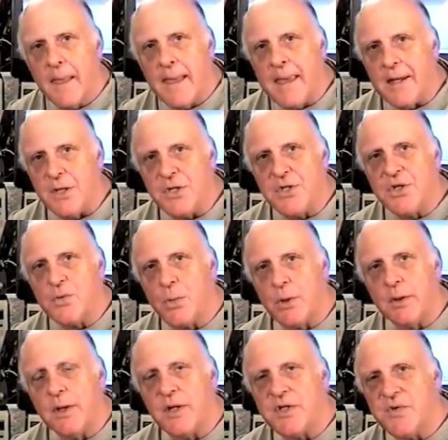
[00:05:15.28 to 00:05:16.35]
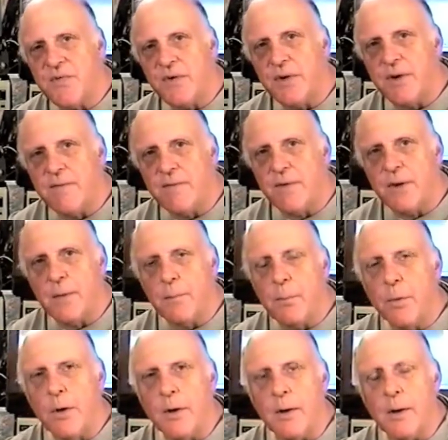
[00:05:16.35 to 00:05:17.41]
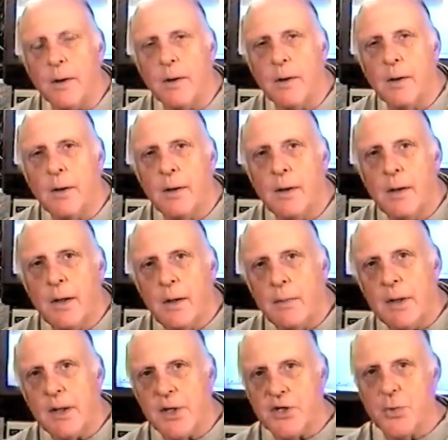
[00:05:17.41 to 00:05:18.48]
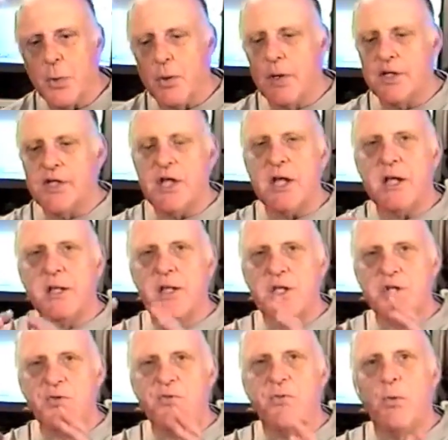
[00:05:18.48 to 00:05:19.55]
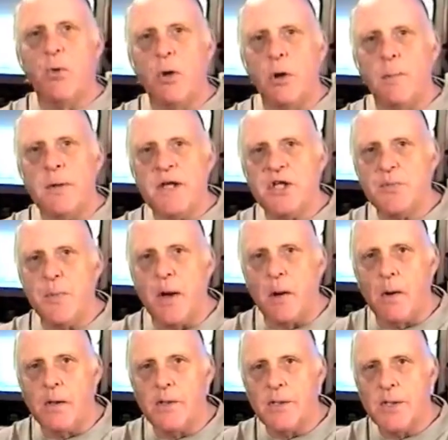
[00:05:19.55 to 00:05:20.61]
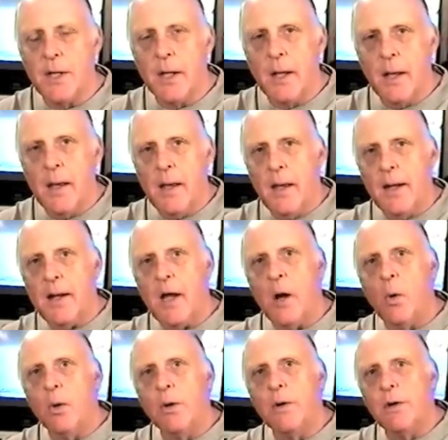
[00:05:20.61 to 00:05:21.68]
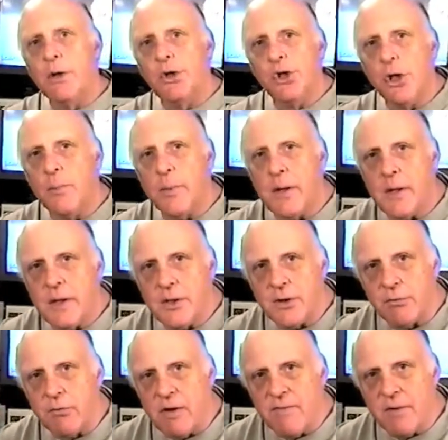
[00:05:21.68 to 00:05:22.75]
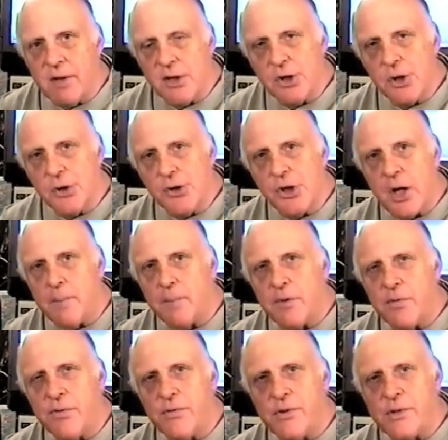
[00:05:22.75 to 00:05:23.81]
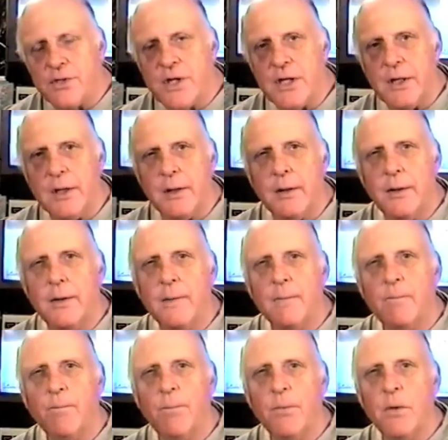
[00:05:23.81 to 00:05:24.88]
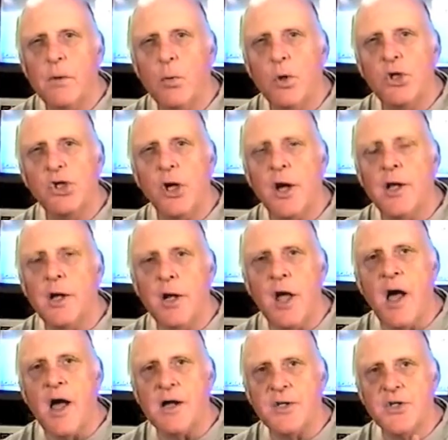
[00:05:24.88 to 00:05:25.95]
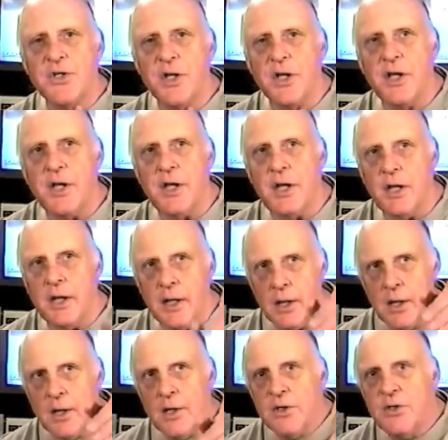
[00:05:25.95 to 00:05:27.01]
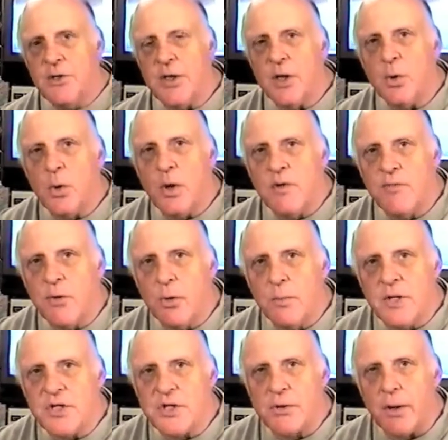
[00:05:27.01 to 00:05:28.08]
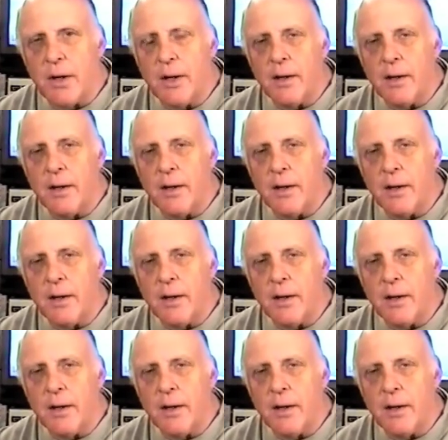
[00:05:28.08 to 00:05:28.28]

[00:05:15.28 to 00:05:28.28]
This is where it gets very, very important. Because we're going to take these four beast powers, and now we're going to jump ahead to Revelation chapter 13, which unlocks the key to the UFO mystery.